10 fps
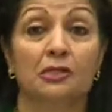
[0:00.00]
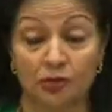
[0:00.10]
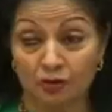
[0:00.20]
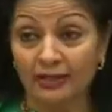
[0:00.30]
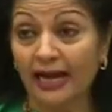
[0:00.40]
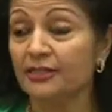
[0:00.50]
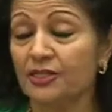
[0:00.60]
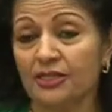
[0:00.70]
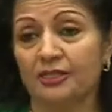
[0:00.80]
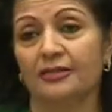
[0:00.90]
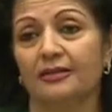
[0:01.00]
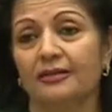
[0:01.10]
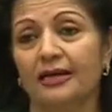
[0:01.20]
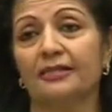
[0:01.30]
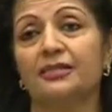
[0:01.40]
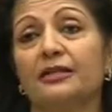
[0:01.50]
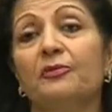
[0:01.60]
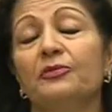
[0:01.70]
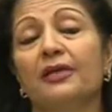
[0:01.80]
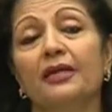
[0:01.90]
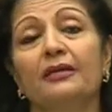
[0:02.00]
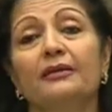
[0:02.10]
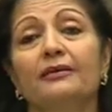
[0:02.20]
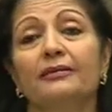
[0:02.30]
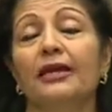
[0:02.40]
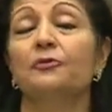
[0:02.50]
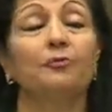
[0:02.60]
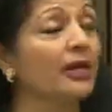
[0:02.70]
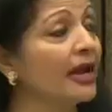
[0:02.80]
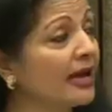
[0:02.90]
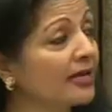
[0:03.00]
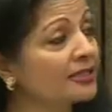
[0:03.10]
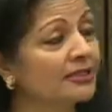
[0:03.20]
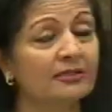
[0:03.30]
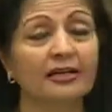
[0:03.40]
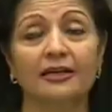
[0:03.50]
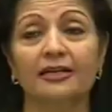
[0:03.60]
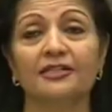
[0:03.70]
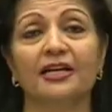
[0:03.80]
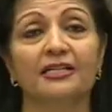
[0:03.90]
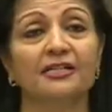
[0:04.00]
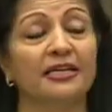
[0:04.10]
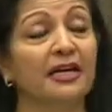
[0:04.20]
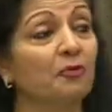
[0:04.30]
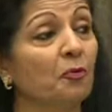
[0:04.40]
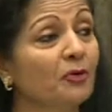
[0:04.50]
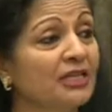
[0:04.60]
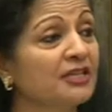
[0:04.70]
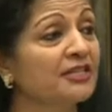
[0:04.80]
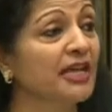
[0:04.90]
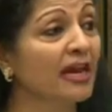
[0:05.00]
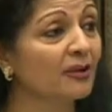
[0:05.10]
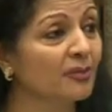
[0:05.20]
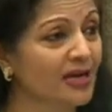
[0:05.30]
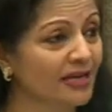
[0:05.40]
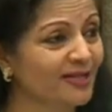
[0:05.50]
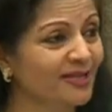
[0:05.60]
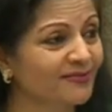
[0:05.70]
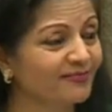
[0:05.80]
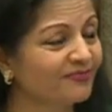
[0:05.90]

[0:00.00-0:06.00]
So that's something that we, as Nyarat Zai said, we celebrate.